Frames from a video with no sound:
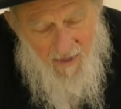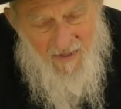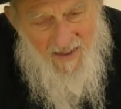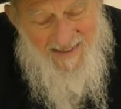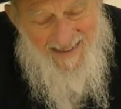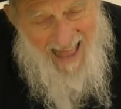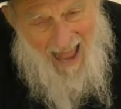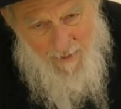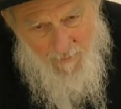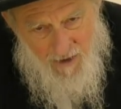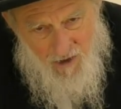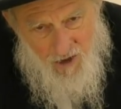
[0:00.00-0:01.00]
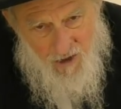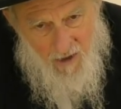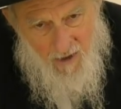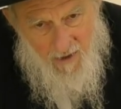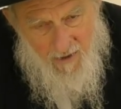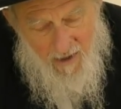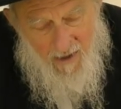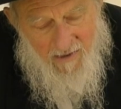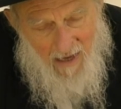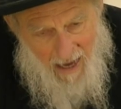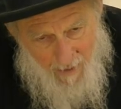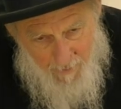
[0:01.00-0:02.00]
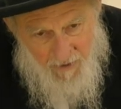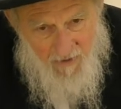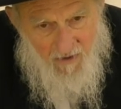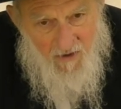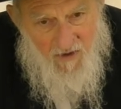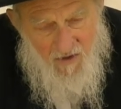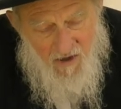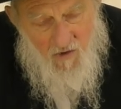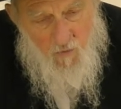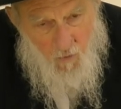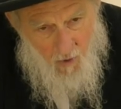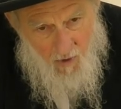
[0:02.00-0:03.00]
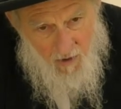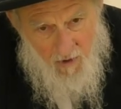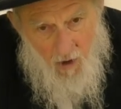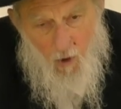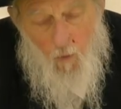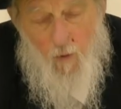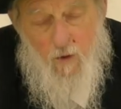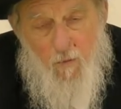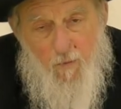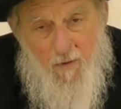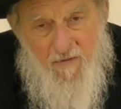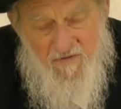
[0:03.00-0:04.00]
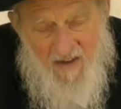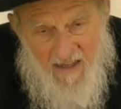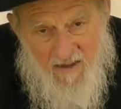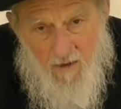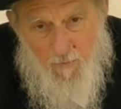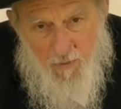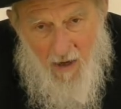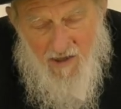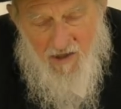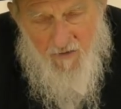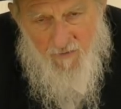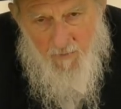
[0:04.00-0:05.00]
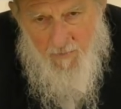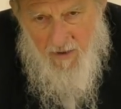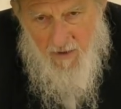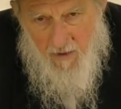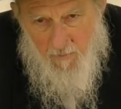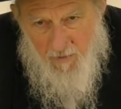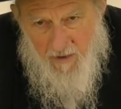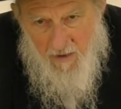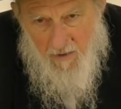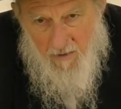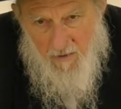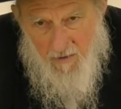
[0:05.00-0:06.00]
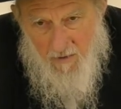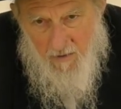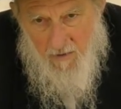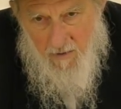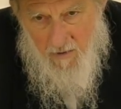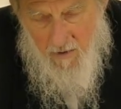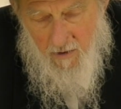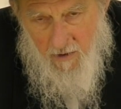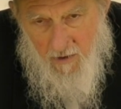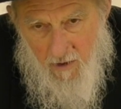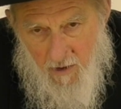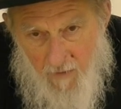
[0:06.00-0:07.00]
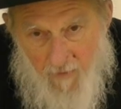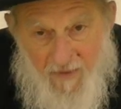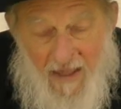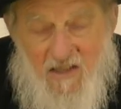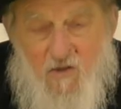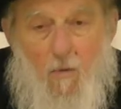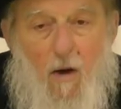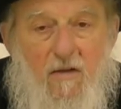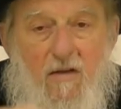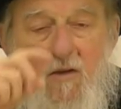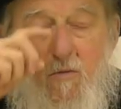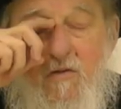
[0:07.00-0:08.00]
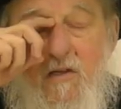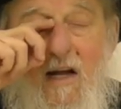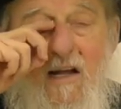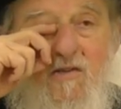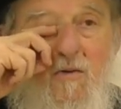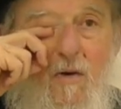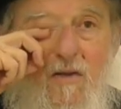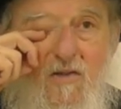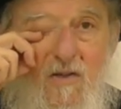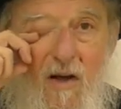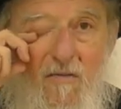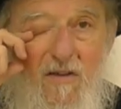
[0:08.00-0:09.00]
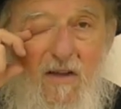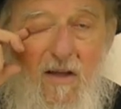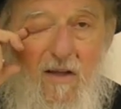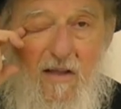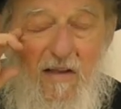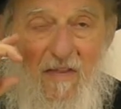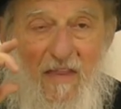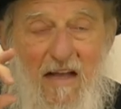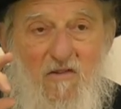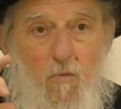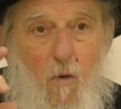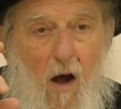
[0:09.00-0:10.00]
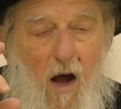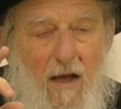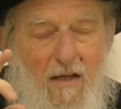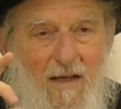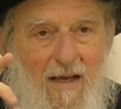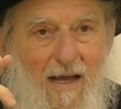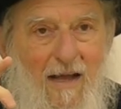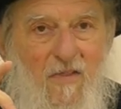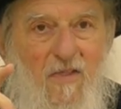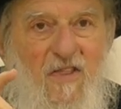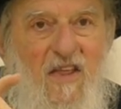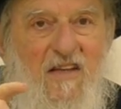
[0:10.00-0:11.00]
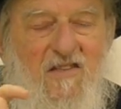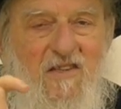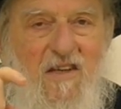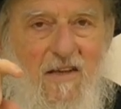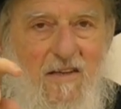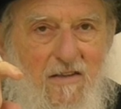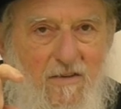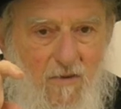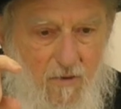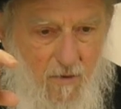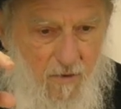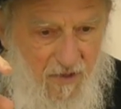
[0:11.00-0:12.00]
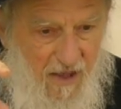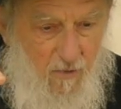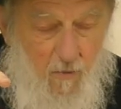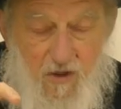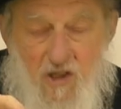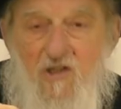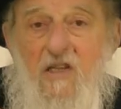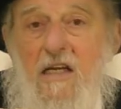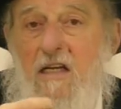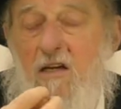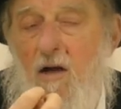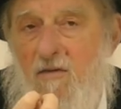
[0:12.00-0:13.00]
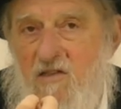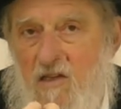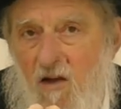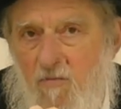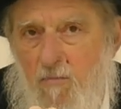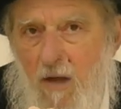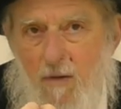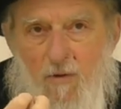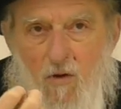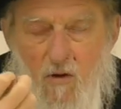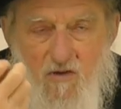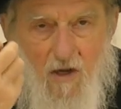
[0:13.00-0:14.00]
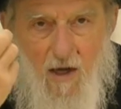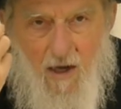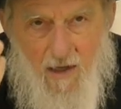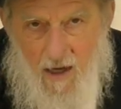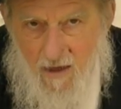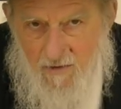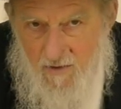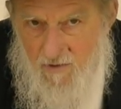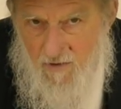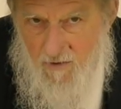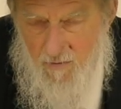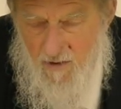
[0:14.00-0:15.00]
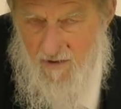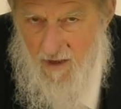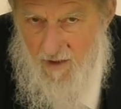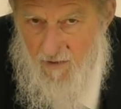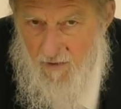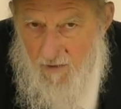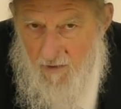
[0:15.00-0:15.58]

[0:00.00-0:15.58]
the damage that has happened in this world, which would prevent the project from being completed. That's why death was a consequence of the, uh, and that's why this thing, which is in and of itself bad, because God didn't decree death.